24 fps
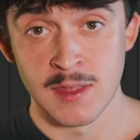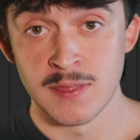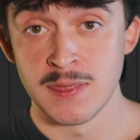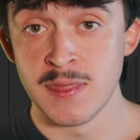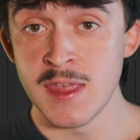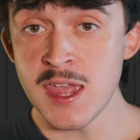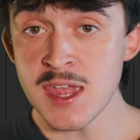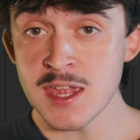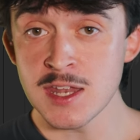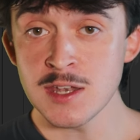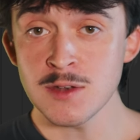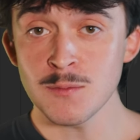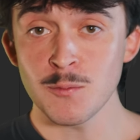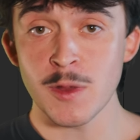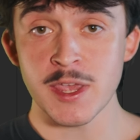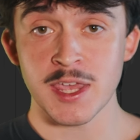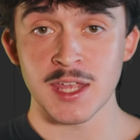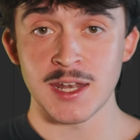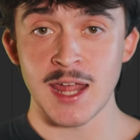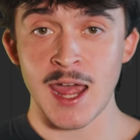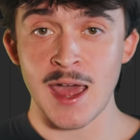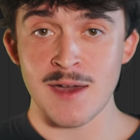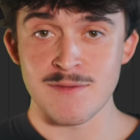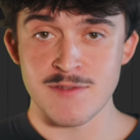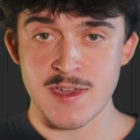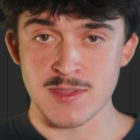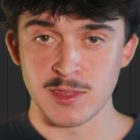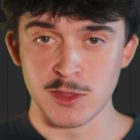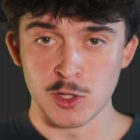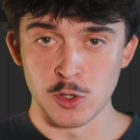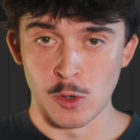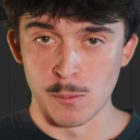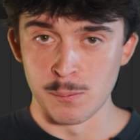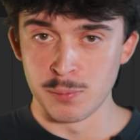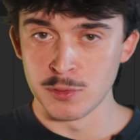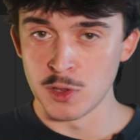Then we can have a
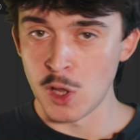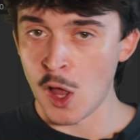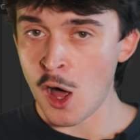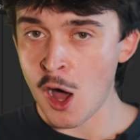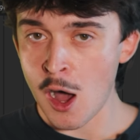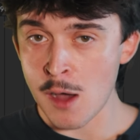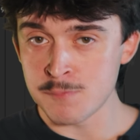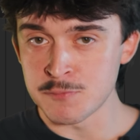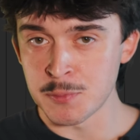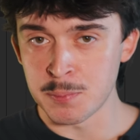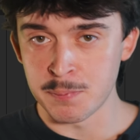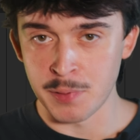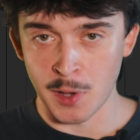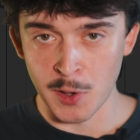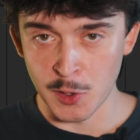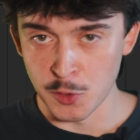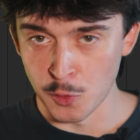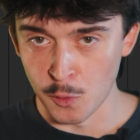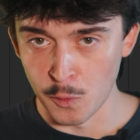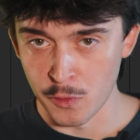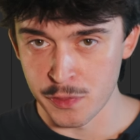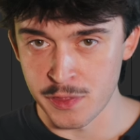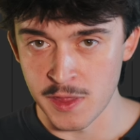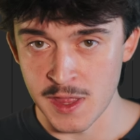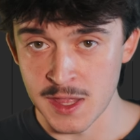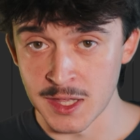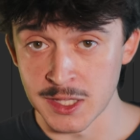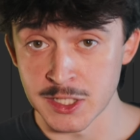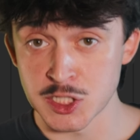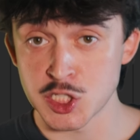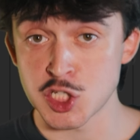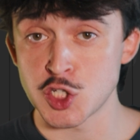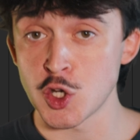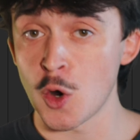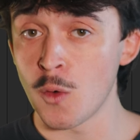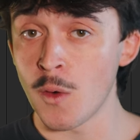little blob puddle thing
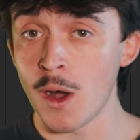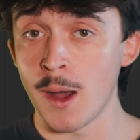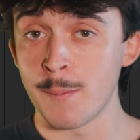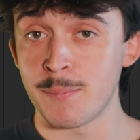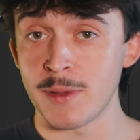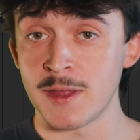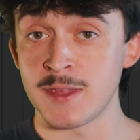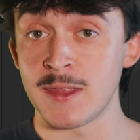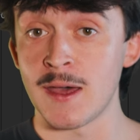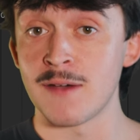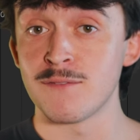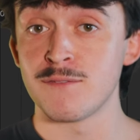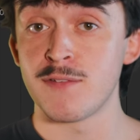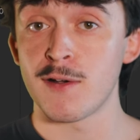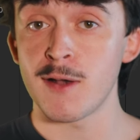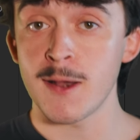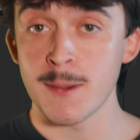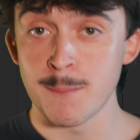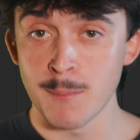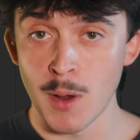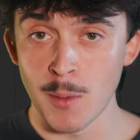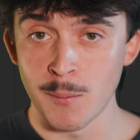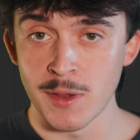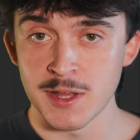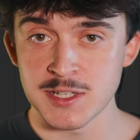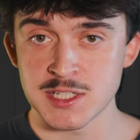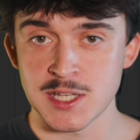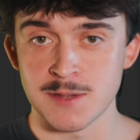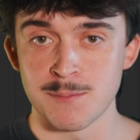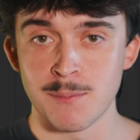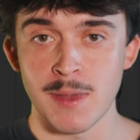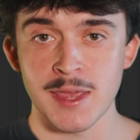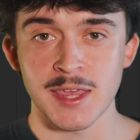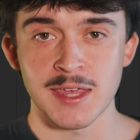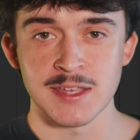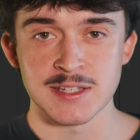show up at that very moment to
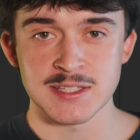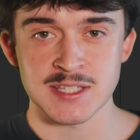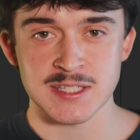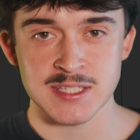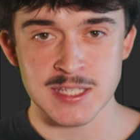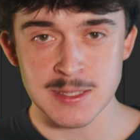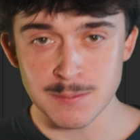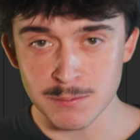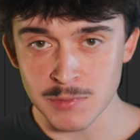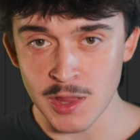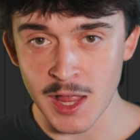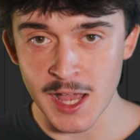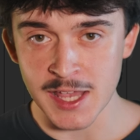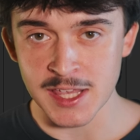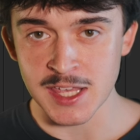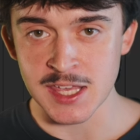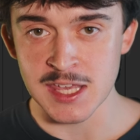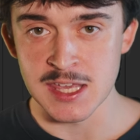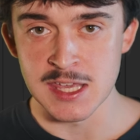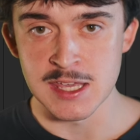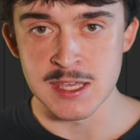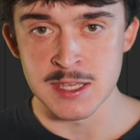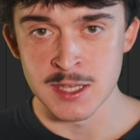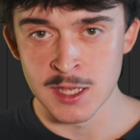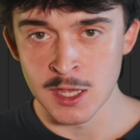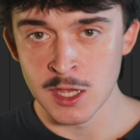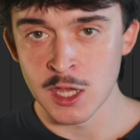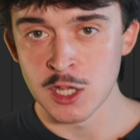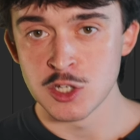make it seem like he